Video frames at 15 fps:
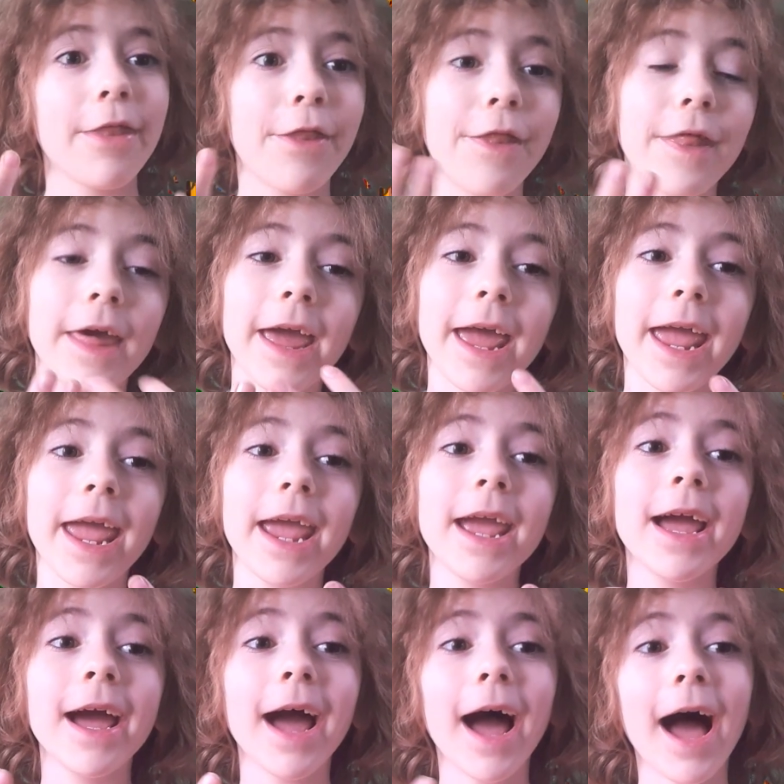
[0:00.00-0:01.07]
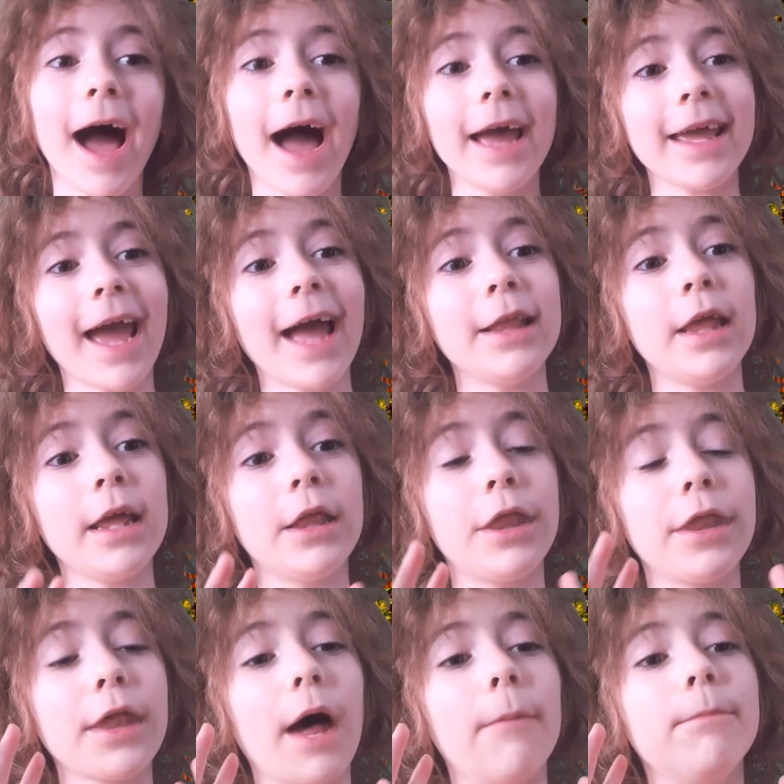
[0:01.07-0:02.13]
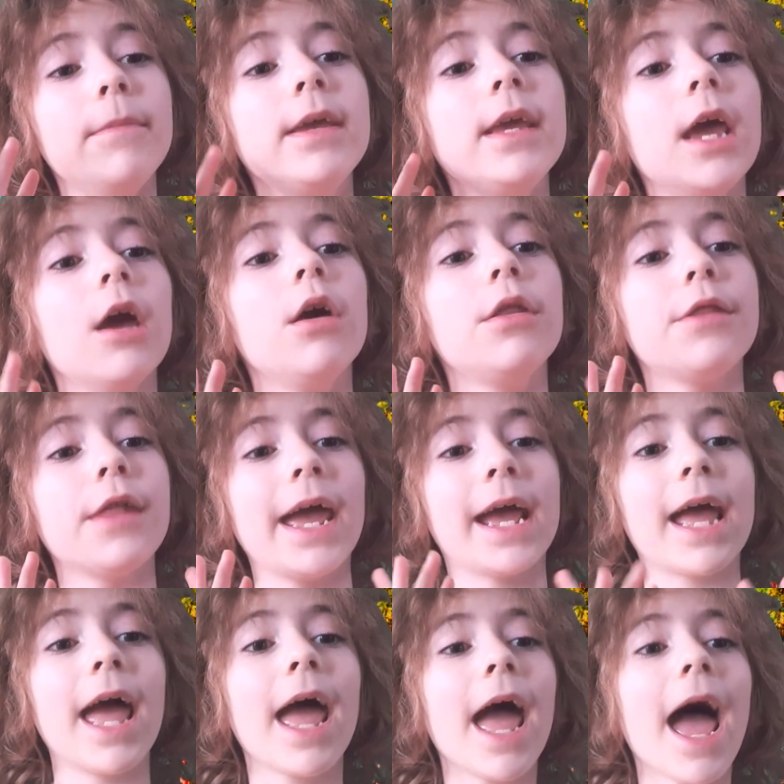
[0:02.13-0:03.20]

See? I added some music